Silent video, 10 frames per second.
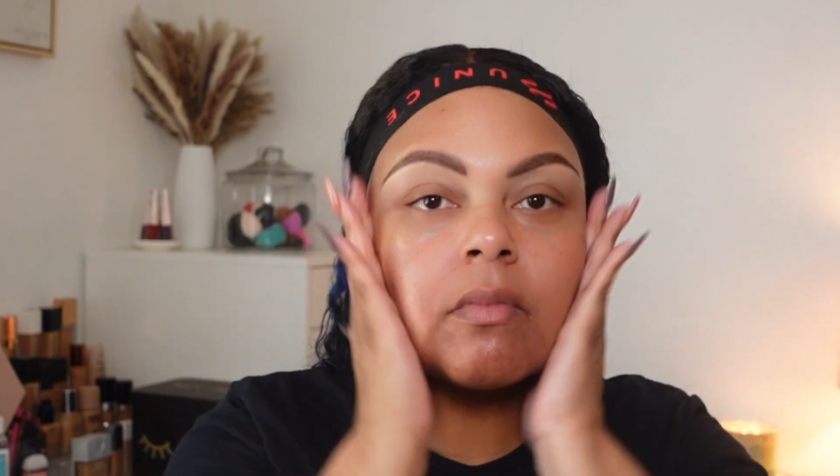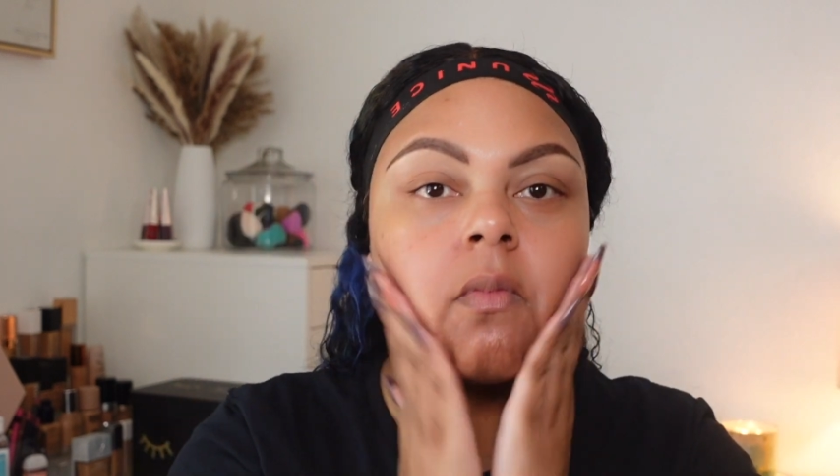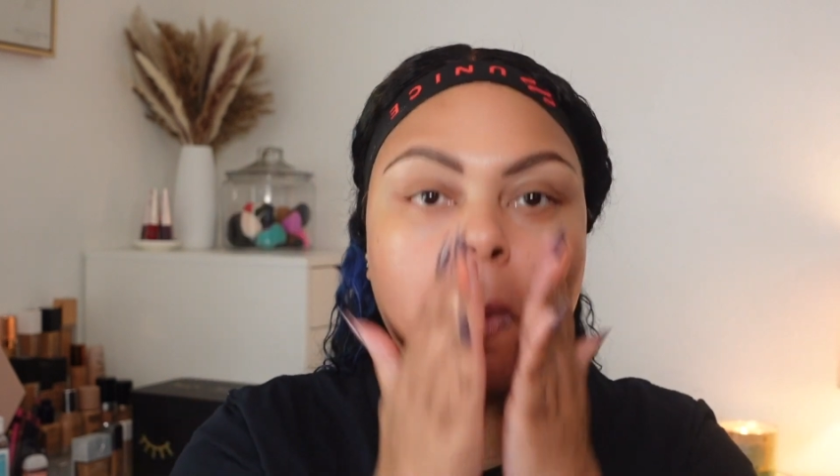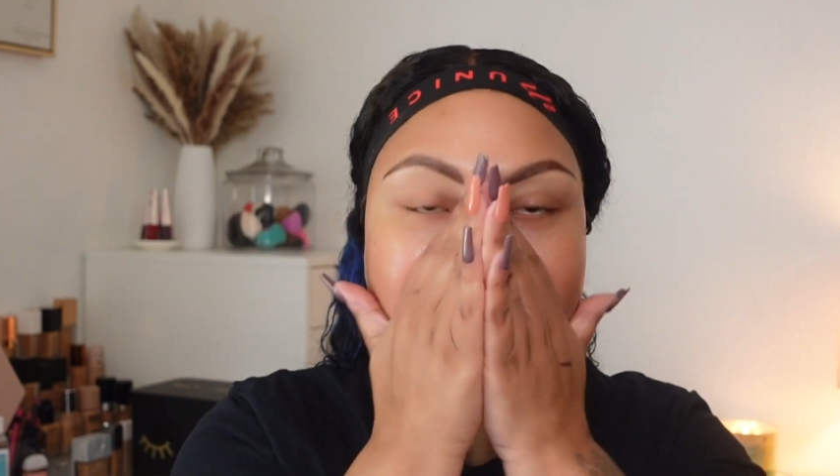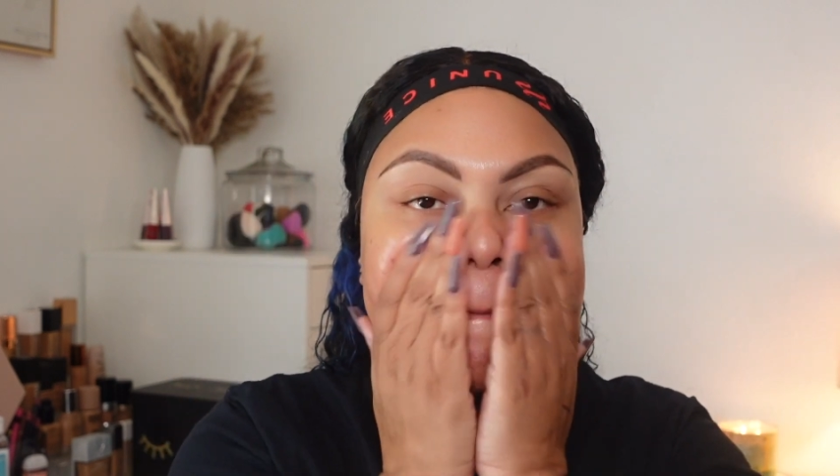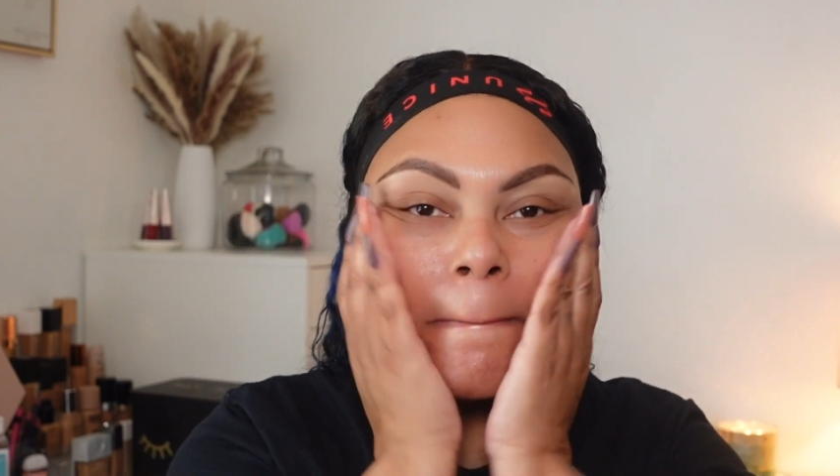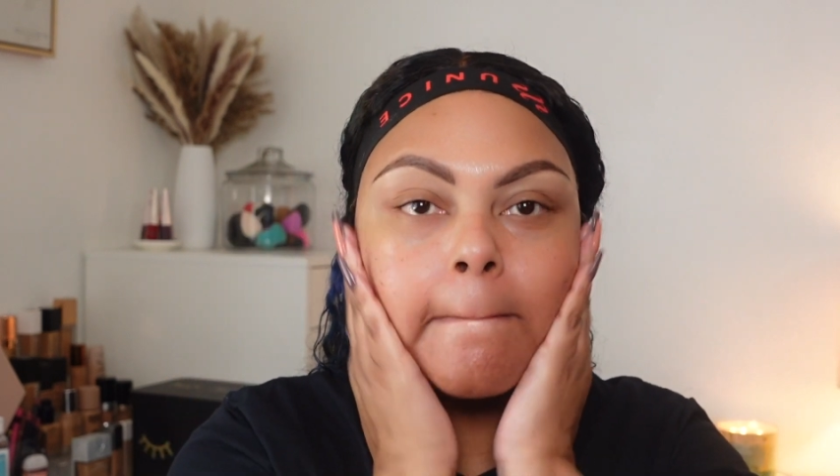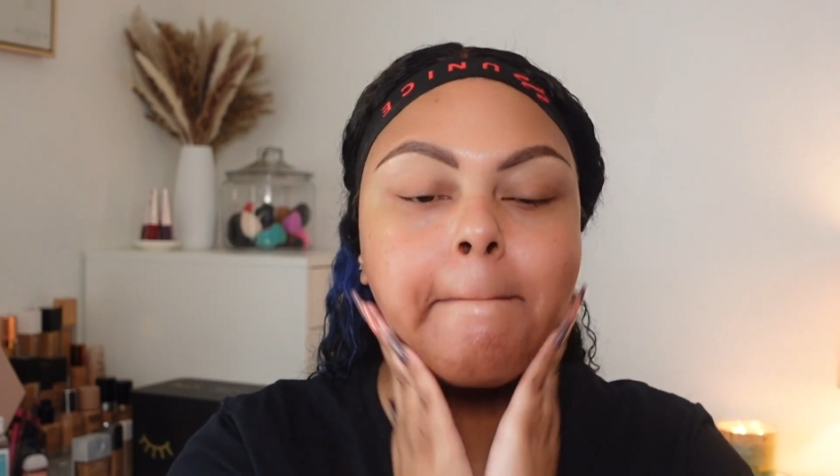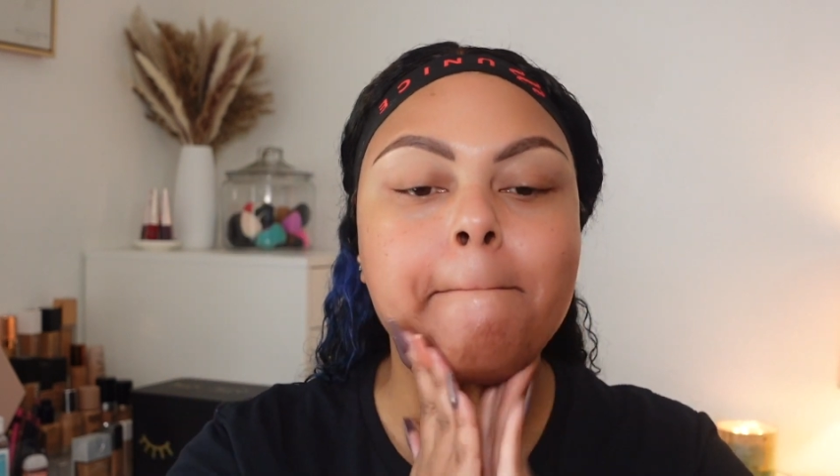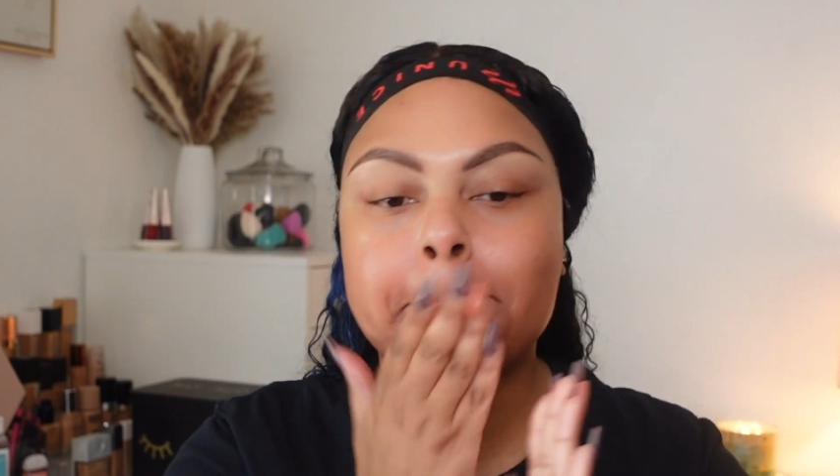I really
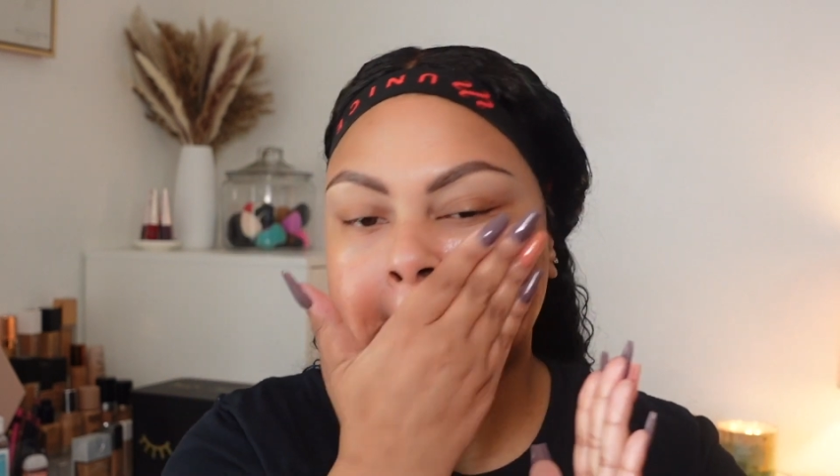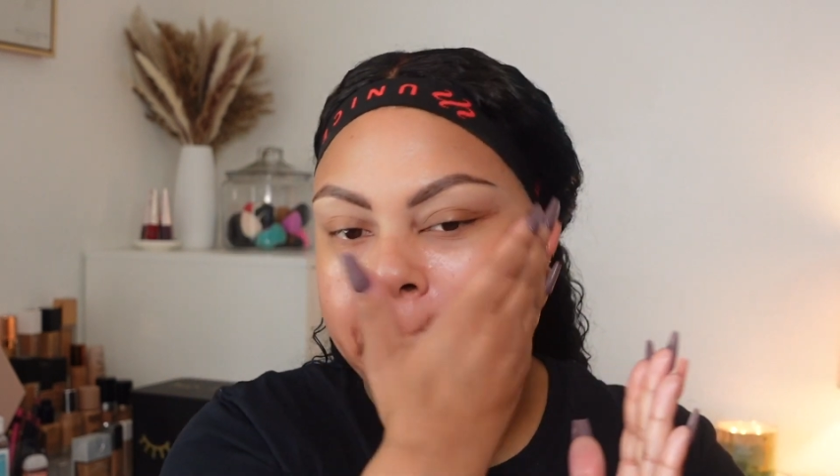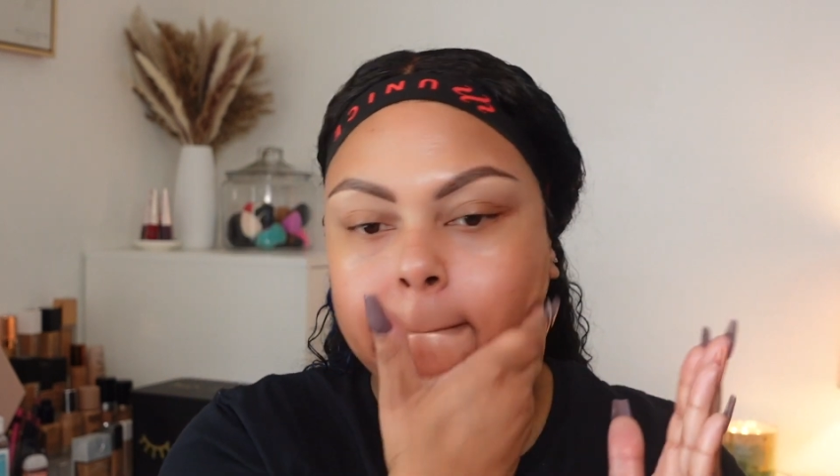love this primer.